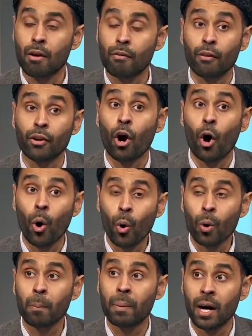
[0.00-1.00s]
For your
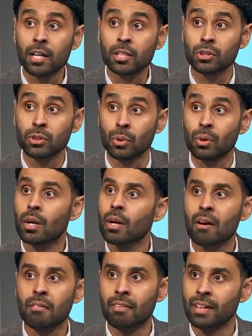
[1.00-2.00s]
own personal
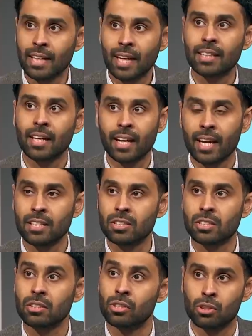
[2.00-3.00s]
vendetta
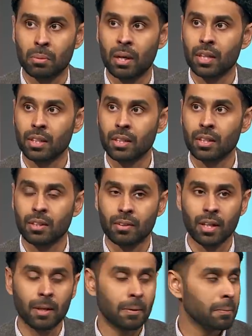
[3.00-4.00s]
against the Jamaat. You
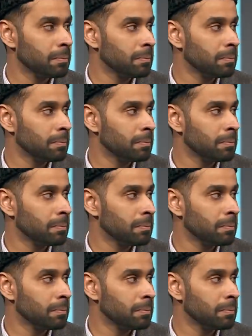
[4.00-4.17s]
know, right?